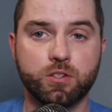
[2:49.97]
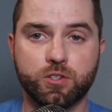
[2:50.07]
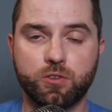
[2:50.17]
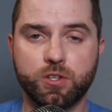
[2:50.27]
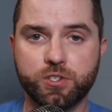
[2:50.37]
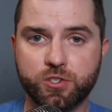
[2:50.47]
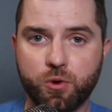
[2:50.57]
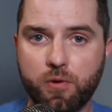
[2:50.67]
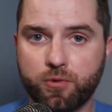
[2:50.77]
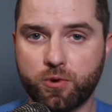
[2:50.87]
So let's just
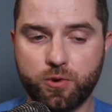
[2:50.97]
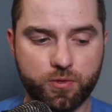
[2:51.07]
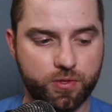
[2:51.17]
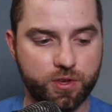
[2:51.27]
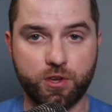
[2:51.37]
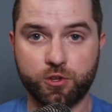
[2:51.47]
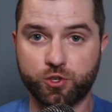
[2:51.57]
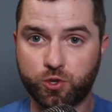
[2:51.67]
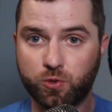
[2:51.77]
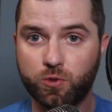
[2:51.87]
go over the
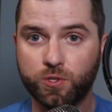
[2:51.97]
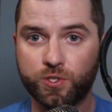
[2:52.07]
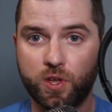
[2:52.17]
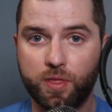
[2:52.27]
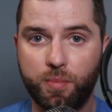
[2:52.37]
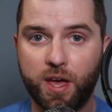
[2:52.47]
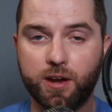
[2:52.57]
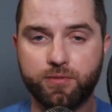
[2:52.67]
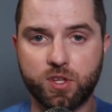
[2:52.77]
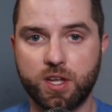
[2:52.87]
controls on the
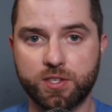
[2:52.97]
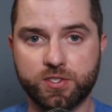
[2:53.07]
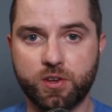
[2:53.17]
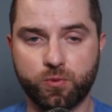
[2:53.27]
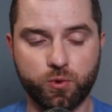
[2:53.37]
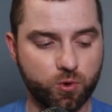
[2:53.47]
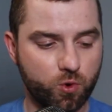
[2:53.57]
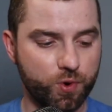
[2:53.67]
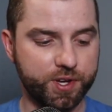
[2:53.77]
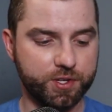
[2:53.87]
back of the headset real
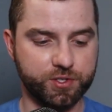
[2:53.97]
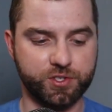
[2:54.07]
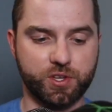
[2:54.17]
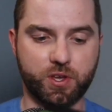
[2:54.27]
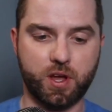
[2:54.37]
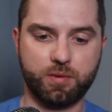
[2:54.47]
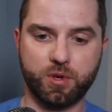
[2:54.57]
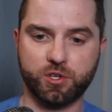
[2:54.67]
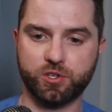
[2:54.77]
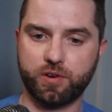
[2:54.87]
quick, just to kind of
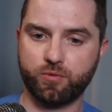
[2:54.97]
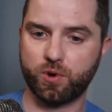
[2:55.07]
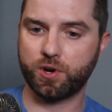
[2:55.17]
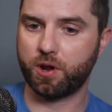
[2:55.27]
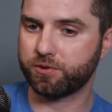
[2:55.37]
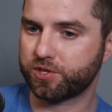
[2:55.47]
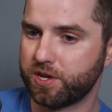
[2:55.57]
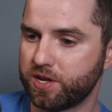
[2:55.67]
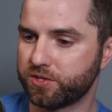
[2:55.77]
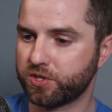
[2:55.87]
make sure everyone
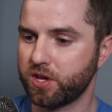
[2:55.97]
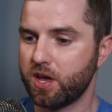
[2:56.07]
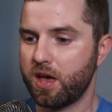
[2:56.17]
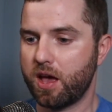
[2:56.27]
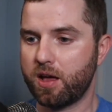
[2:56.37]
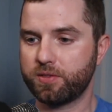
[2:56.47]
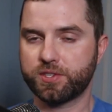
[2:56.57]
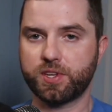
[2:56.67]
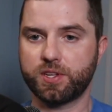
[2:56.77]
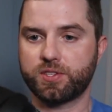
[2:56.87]
understands how
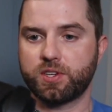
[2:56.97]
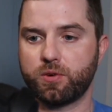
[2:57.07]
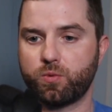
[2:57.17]
this headset